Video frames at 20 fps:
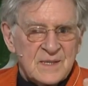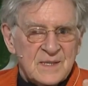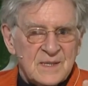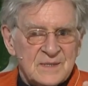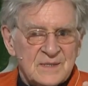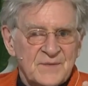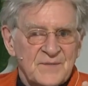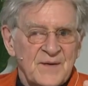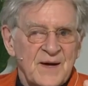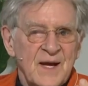a
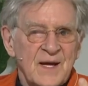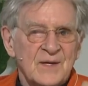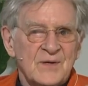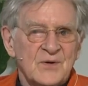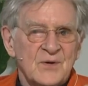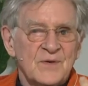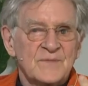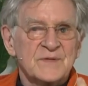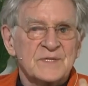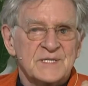divine
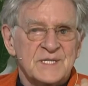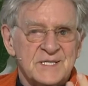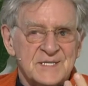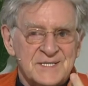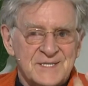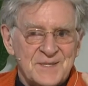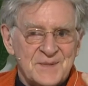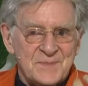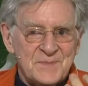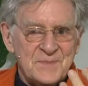nervous
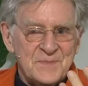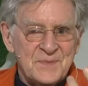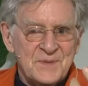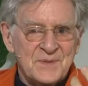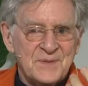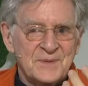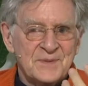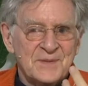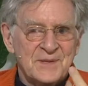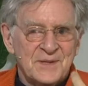system, you
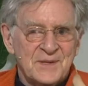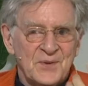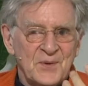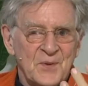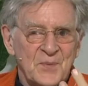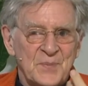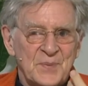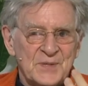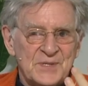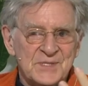know, an
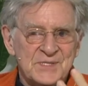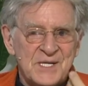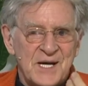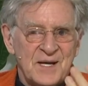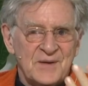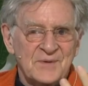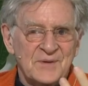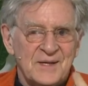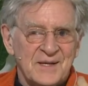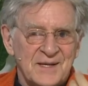open
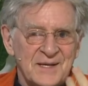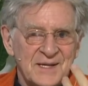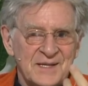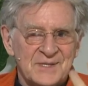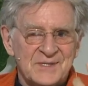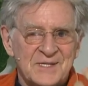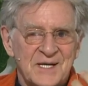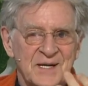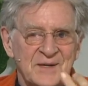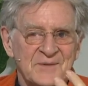chakra, Kala
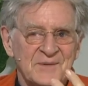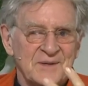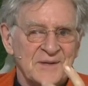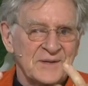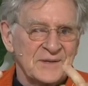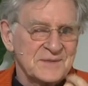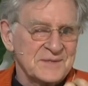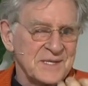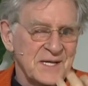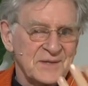
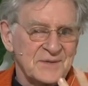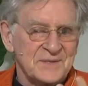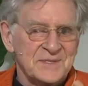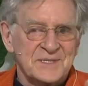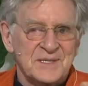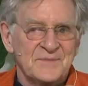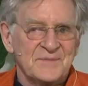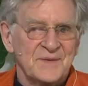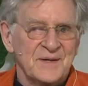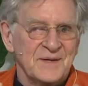chakra, chakra
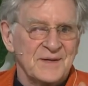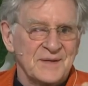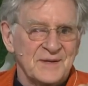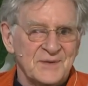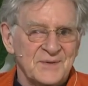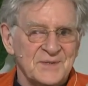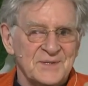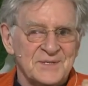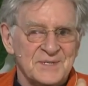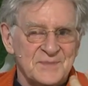sambhara,
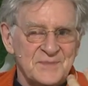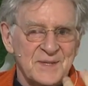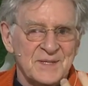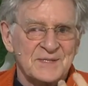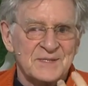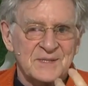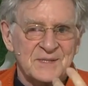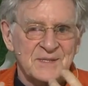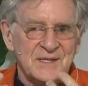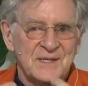Guhya
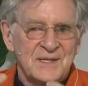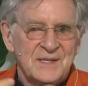samaja,